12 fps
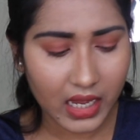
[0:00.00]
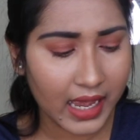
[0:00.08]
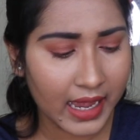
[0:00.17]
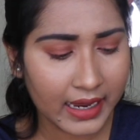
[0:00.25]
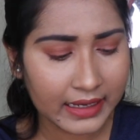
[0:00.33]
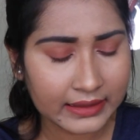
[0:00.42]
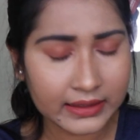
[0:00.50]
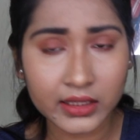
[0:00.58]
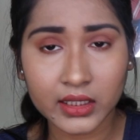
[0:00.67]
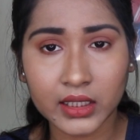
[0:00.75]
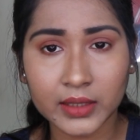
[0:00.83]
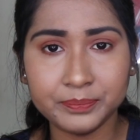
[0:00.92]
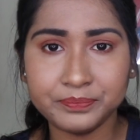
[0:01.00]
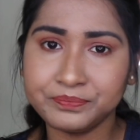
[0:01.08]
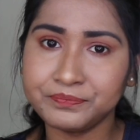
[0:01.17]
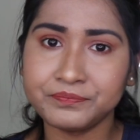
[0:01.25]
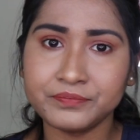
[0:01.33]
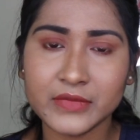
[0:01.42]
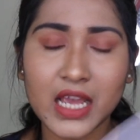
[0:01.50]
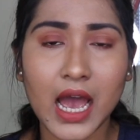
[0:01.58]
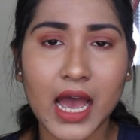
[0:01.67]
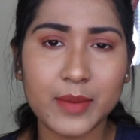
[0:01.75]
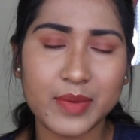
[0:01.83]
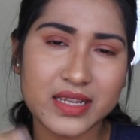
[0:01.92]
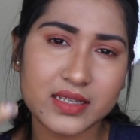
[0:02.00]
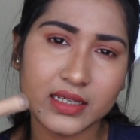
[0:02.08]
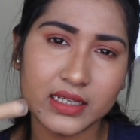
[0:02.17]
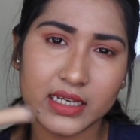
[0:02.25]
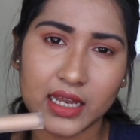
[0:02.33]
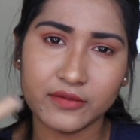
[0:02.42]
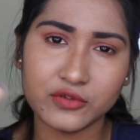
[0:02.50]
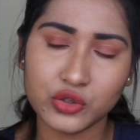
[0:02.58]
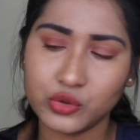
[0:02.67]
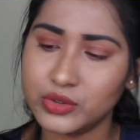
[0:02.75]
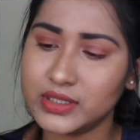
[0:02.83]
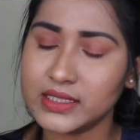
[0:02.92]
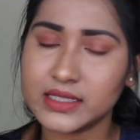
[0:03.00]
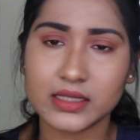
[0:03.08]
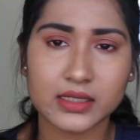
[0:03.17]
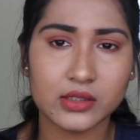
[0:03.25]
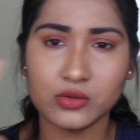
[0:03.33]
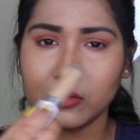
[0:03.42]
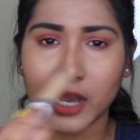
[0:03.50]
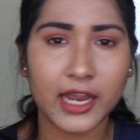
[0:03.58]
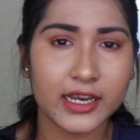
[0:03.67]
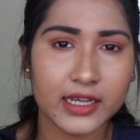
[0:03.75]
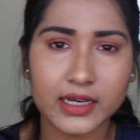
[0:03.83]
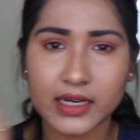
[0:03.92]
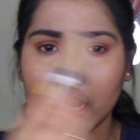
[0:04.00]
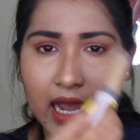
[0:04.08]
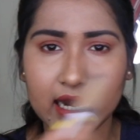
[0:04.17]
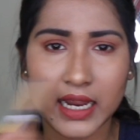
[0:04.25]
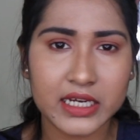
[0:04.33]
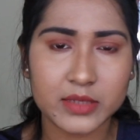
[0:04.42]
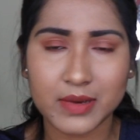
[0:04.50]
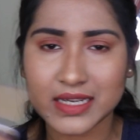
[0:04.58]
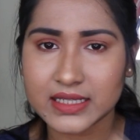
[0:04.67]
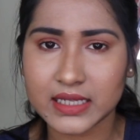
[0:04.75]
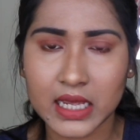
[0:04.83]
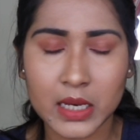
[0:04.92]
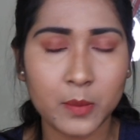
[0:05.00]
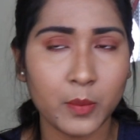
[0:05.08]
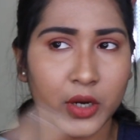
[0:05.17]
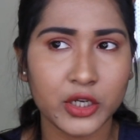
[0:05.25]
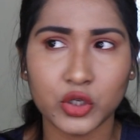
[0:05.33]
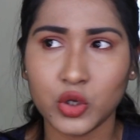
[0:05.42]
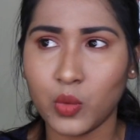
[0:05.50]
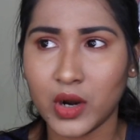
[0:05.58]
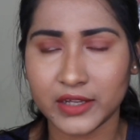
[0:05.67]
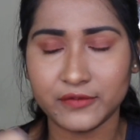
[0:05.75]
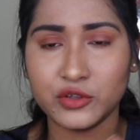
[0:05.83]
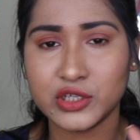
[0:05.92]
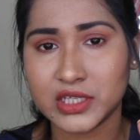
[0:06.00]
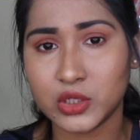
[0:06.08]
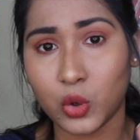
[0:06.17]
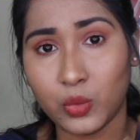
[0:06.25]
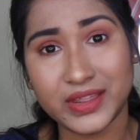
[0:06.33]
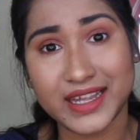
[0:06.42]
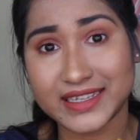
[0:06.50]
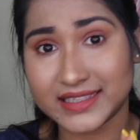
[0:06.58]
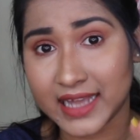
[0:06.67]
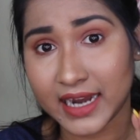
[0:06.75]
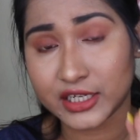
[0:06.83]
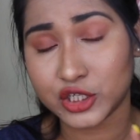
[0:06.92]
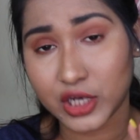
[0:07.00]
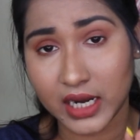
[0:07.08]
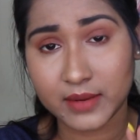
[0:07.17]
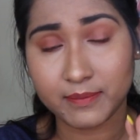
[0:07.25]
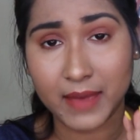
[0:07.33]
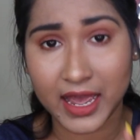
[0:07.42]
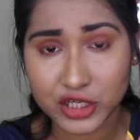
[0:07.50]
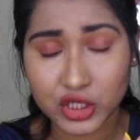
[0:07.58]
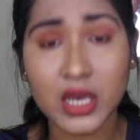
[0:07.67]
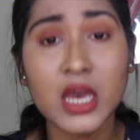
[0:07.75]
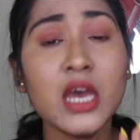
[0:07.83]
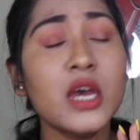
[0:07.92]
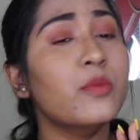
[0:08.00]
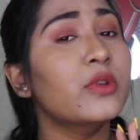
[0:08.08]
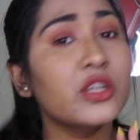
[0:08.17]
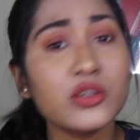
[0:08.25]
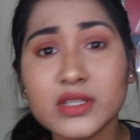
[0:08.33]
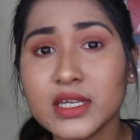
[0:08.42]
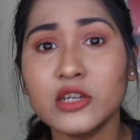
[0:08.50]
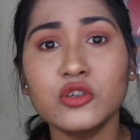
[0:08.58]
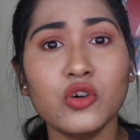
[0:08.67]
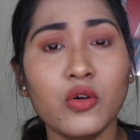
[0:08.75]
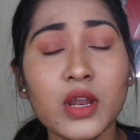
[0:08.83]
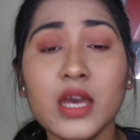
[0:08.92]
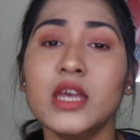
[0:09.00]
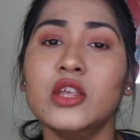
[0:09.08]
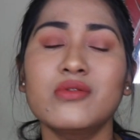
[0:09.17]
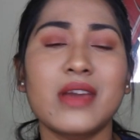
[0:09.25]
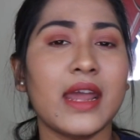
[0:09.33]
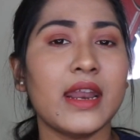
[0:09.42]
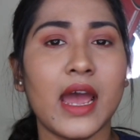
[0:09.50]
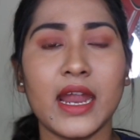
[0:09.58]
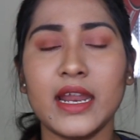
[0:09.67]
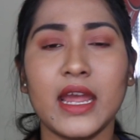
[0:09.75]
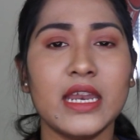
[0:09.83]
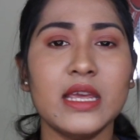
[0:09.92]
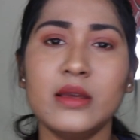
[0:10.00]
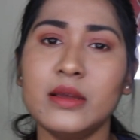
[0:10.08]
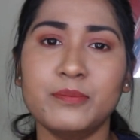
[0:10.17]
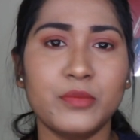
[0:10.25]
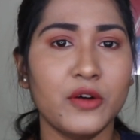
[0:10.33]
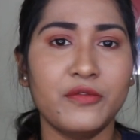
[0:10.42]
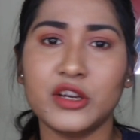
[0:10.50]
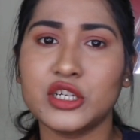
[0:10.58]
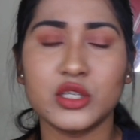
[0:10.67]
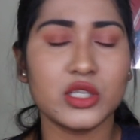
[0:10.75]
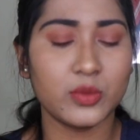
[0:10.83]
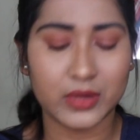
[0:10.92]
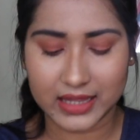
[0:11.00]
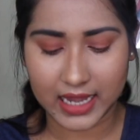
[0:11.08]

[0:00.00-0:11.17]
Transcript: And yeah, I basically love to use this to kind of highlight my skin. But you know what, if you just go with the exact shade match with your skin tone, you can hide any imperfections with